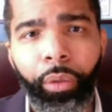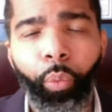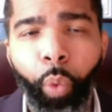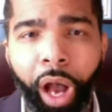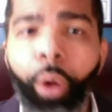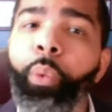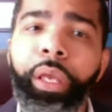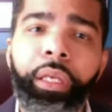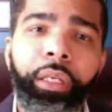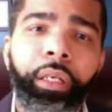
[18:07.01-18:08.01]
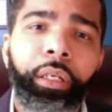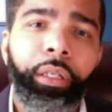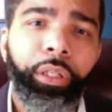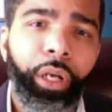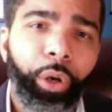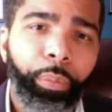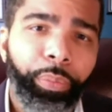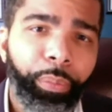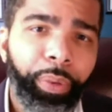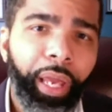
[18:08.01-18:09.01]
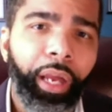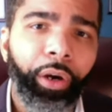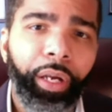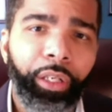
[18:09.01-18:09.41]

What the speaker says: While we, prepare